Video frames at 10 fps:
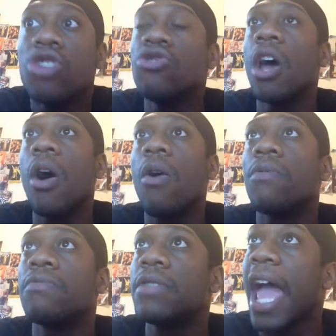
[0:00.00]
You
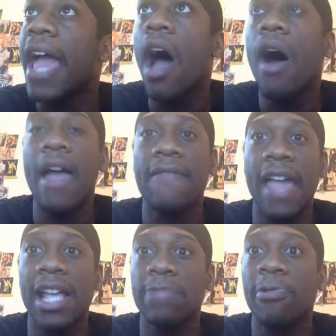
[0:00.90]
know, they all have
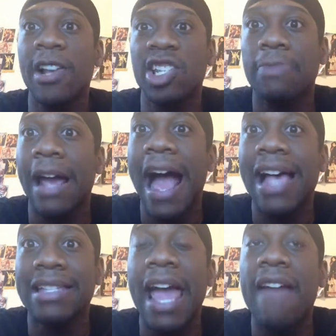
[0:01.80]
their inspirations, but
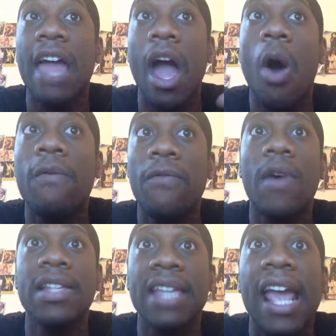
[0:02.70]
guys, they have their own
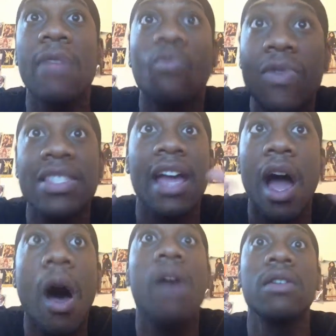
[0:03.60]
voice within
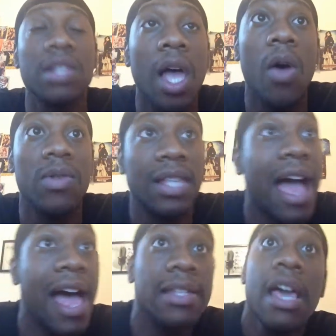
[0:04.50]
all the songs,
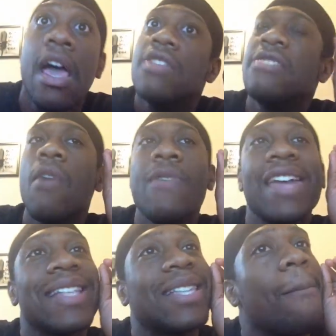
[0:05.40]
guys. Then we
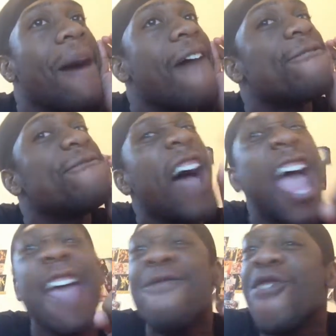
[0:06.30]
get to my
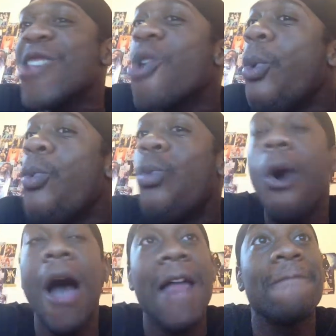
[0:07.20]
favorite
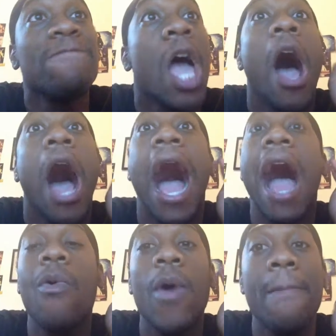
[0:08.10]
one.
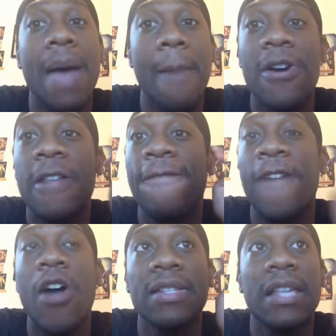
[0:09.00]
I remember the
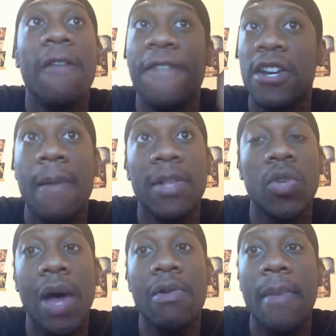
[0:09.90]
first song for number
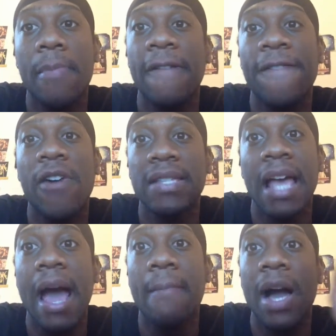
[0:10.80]
2. I remember the first
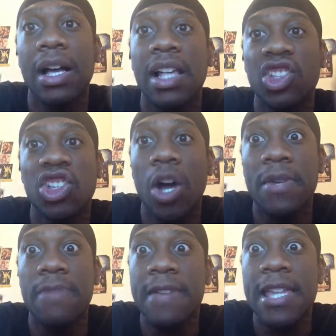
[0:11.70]
time my cousin showed
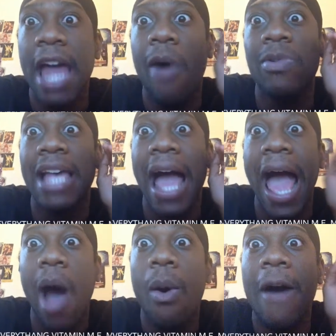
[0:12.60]
me the beat. I was
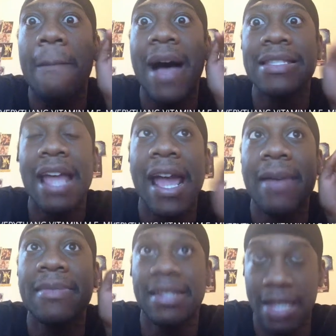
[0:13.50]
out of my
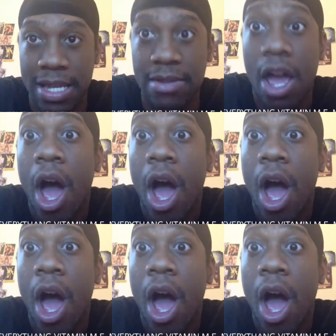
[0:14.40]
damn seat.